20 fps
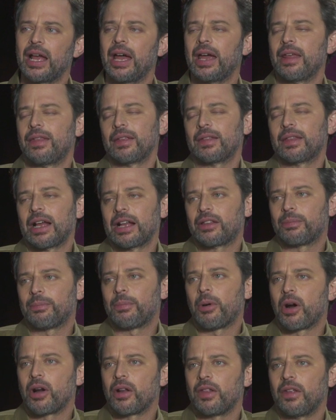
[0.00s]
I think that's
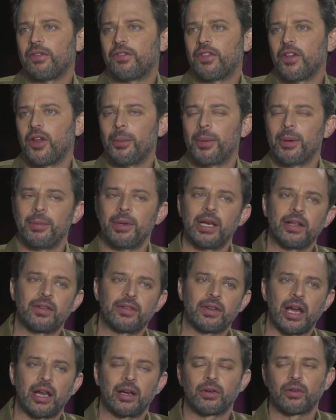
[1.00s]
part of the film. I mean, it's
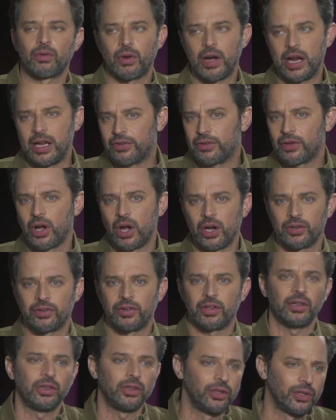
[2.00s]
got great songs,
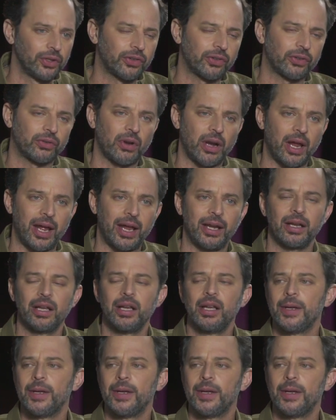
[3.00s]
it looks great,